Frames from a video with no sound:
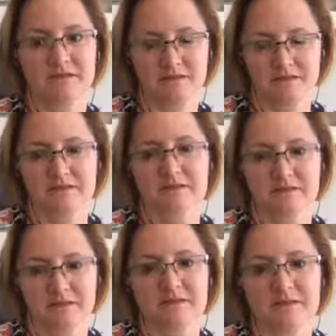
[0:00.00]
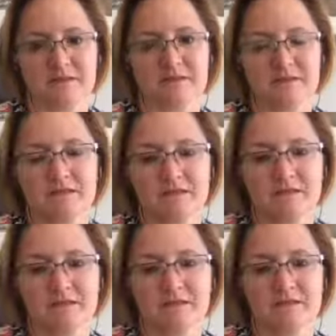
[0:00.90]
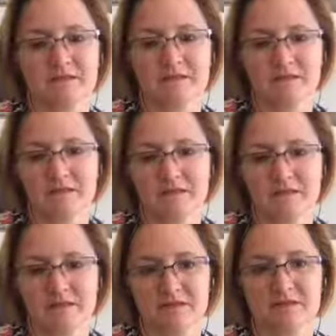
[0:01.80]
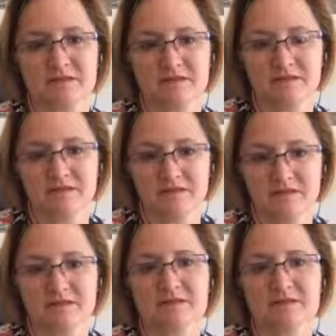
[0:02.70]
This person isn't speaking.